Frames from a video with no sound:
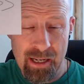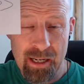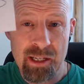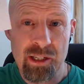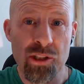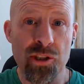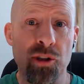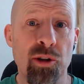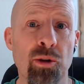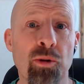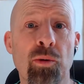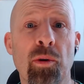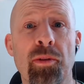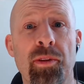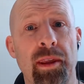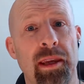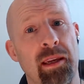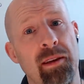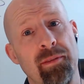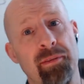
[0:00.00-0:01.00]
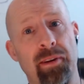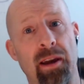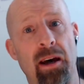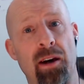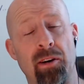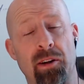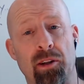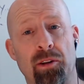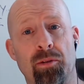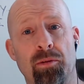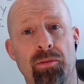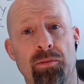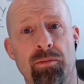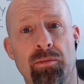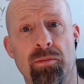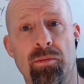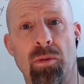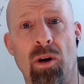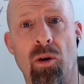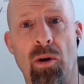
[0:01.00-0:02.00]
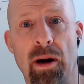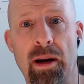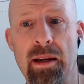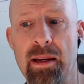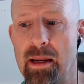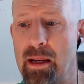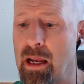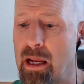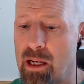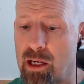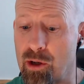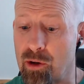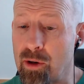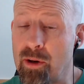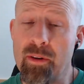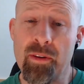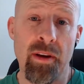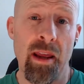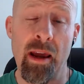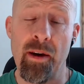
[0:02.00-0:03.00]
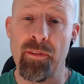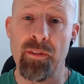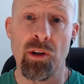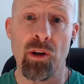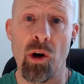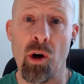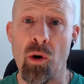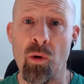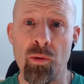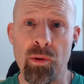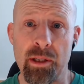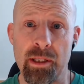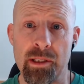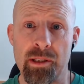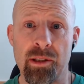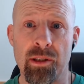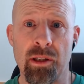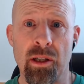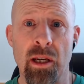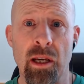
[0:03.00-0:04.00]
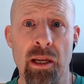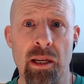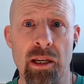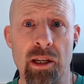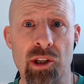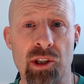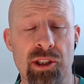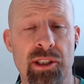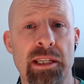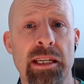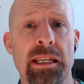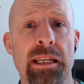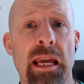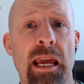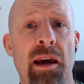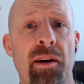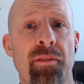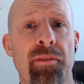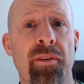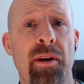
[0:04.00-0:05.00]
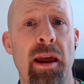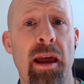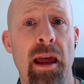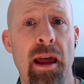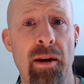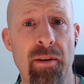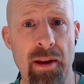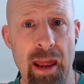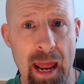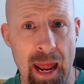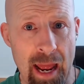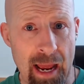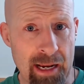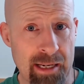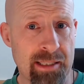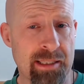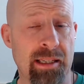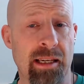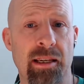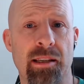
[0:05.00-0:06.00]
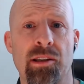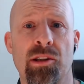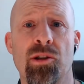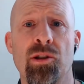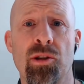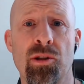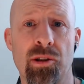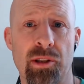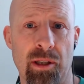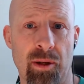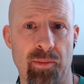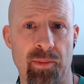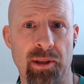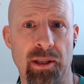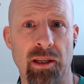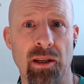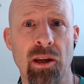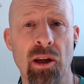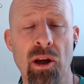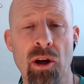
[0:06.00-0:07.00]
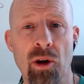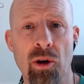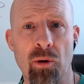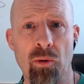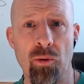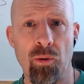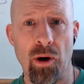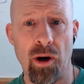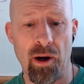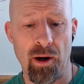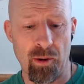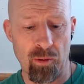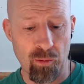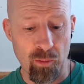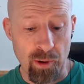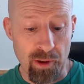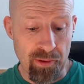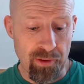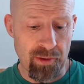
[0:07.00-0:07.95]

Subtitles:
to a thing of value. All right, you don't even have to own it. You just need to have access to something with